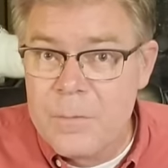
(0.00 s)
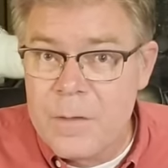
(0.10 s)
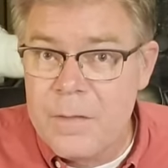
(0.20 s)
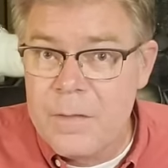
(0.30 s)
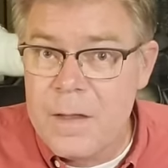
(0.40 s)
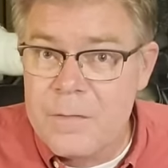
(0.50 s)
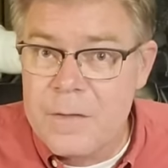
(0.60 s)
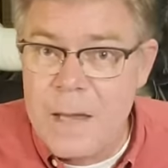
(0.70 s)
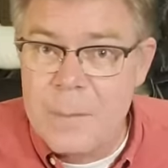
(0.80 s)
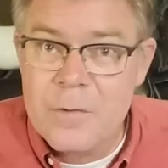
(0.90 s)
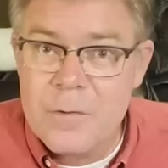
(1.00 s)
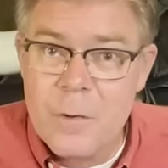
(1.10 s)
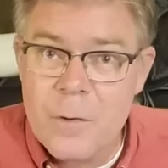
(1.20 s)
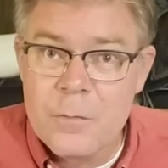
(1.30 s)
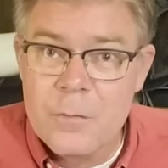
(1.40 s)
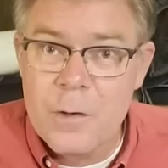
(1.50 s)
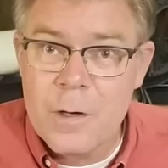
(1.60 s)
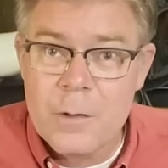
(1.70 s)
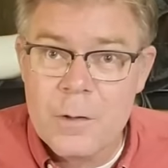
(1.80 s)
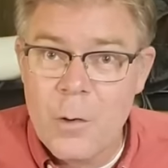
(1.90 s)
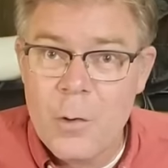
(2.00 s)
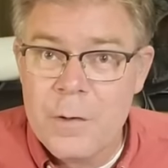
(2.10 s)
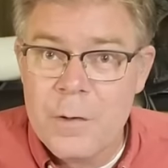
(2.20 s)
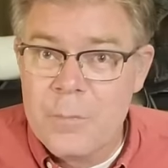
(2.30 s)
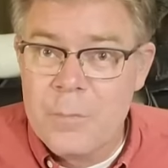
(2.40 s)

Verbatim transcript: and they've kept silver and gold